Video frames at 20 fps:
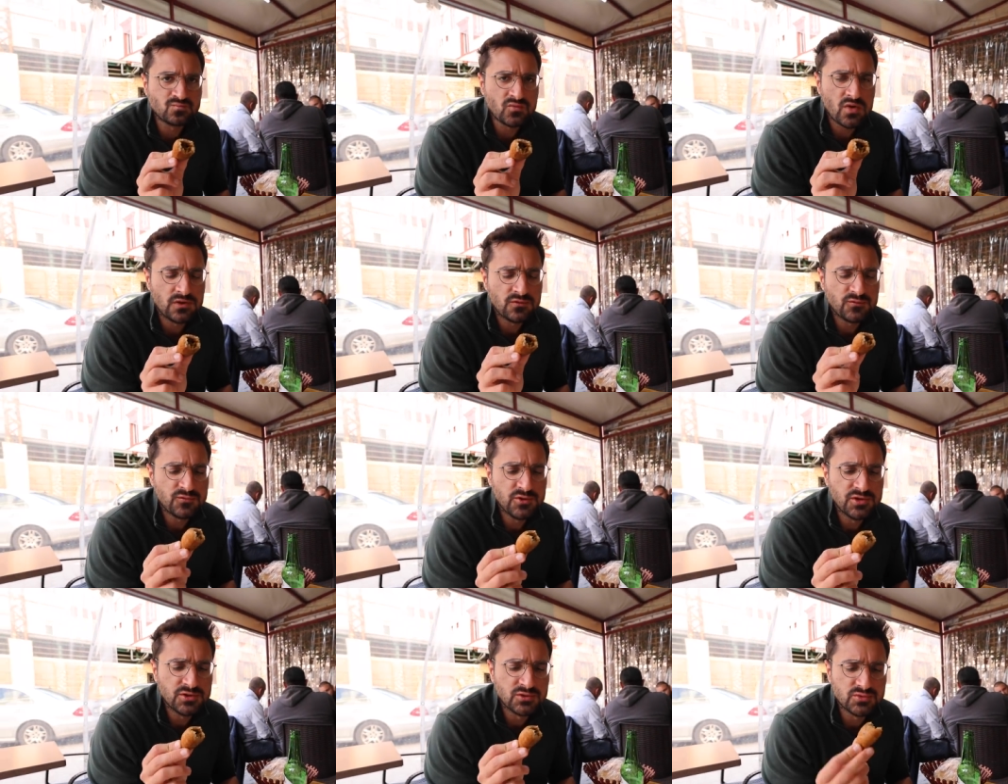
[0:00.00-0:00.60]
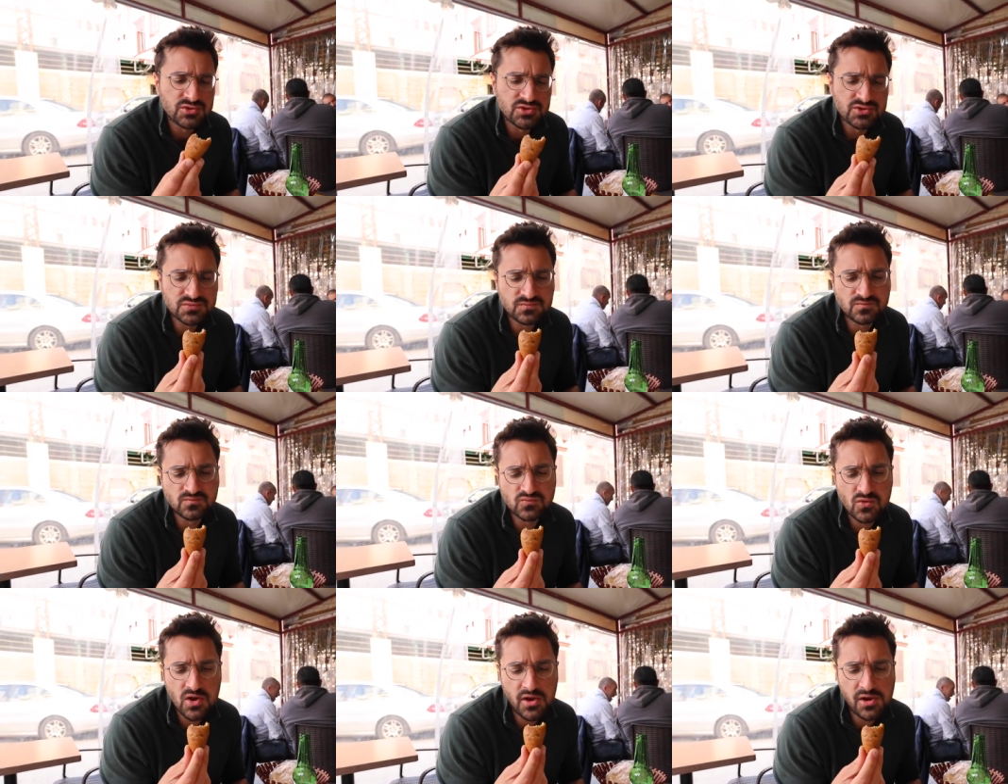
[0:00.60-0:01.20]
And fill it with
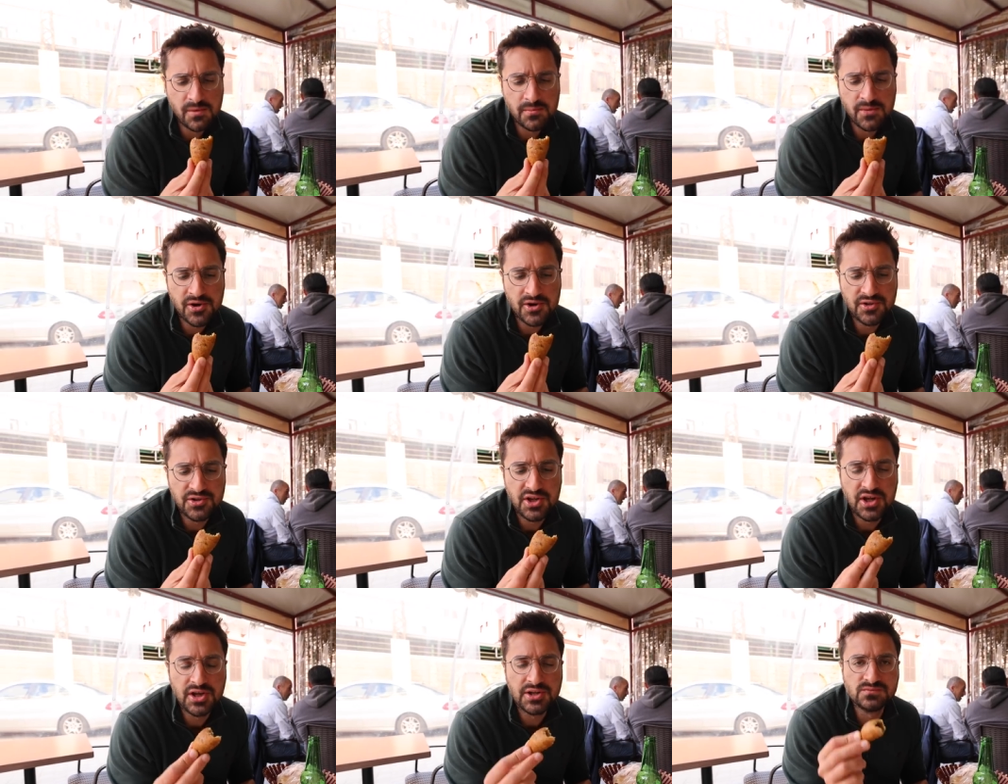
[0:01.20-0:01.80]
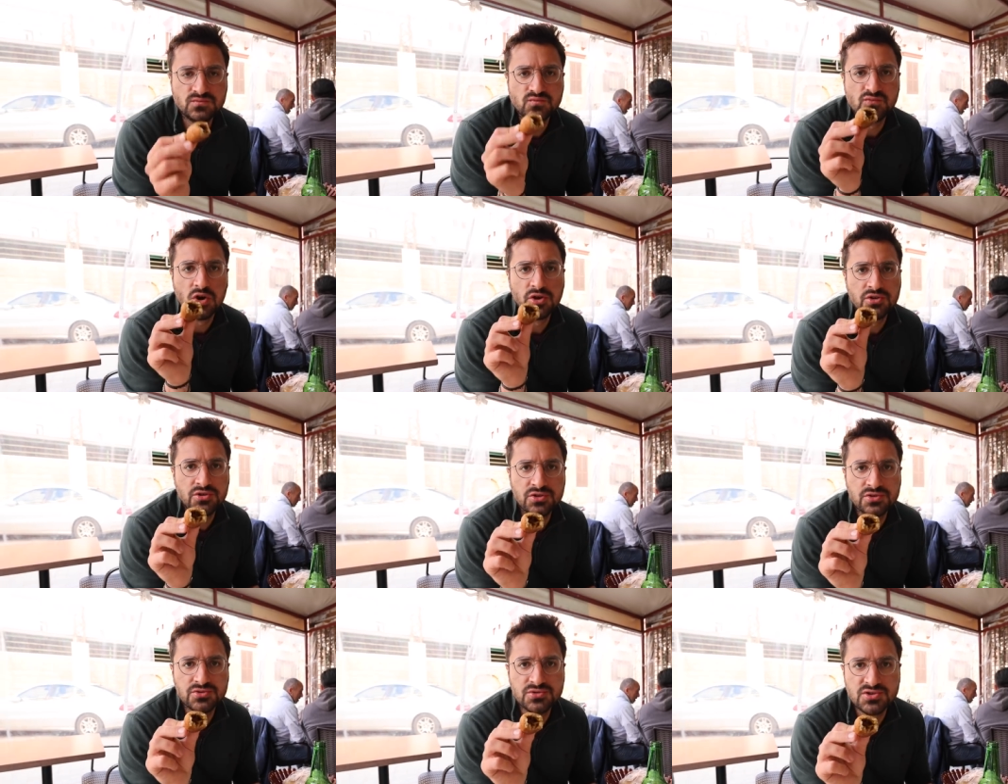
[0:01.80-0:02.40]
calamari and
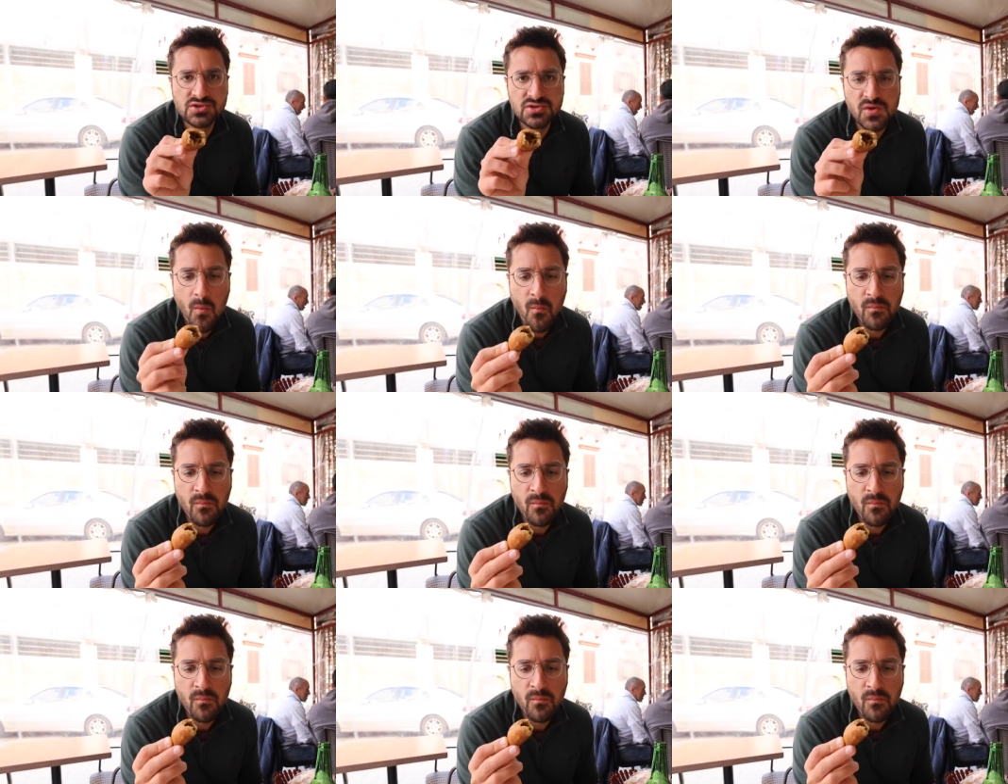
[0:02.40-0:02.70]
onions